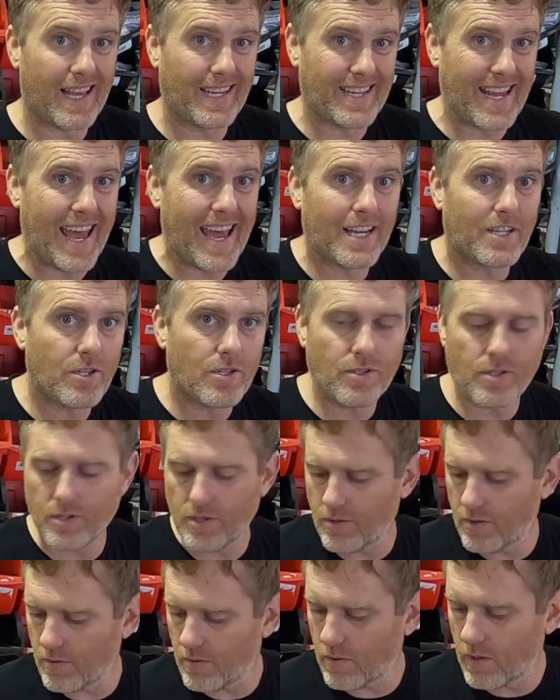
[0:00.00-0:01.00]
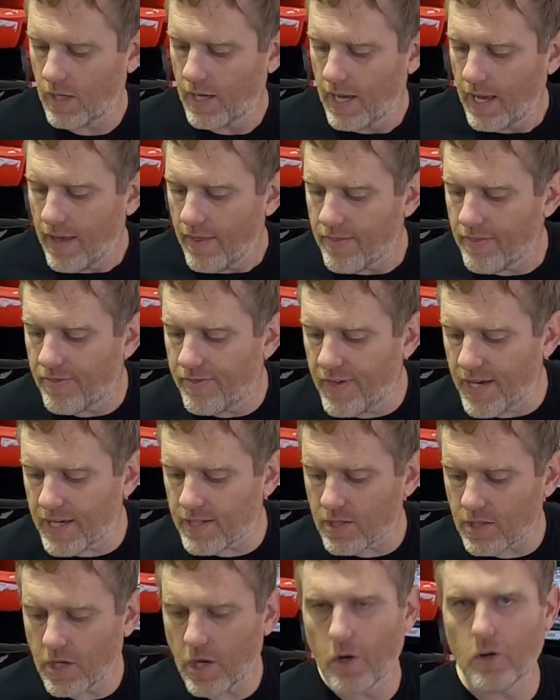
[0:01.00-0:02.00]
attaches to,
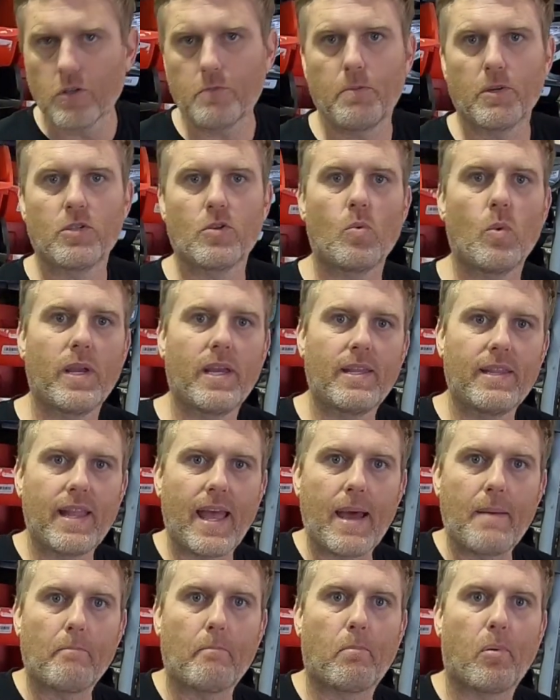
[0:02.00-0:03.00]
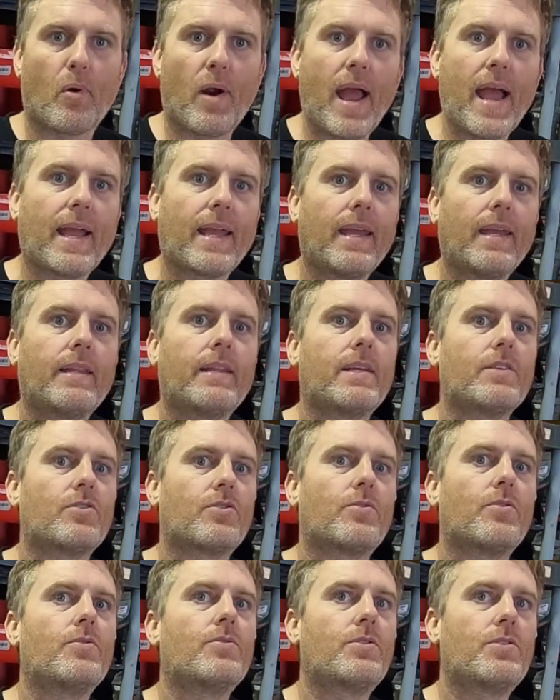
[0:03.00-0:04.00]
this goes between that bracket that
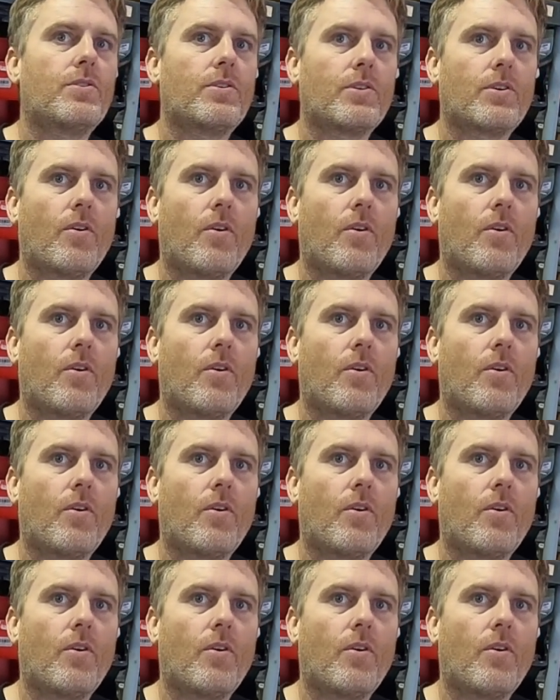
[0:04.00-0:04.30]
screws to the